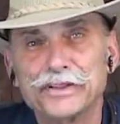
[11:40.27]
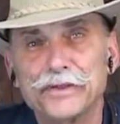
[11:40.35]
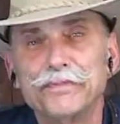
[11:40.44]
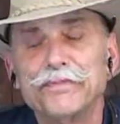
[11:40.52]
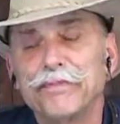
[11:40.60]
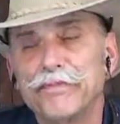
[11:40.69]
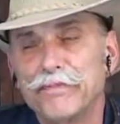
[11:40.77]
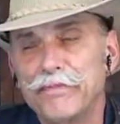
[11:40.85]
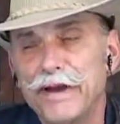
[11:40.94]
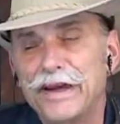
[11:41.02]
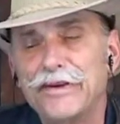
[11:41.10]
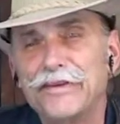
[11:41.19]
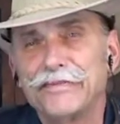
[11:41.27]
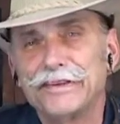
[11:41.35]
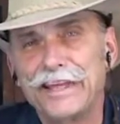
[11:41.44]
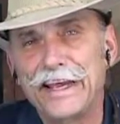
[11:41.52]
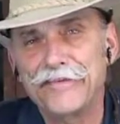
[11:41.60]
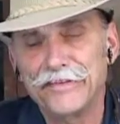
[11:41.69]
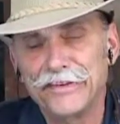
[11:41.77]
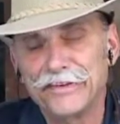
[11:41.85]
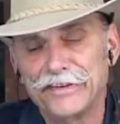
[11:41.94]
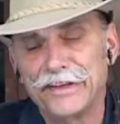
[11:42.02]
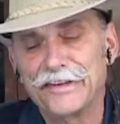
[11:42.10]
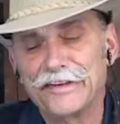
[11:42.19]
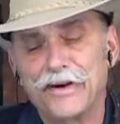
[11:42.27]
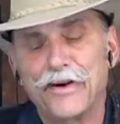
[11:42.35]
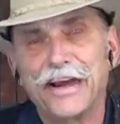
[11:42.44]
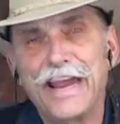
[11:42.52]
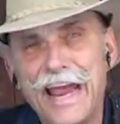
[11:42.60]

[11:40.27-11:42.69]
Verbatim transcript: So better safe than sorry.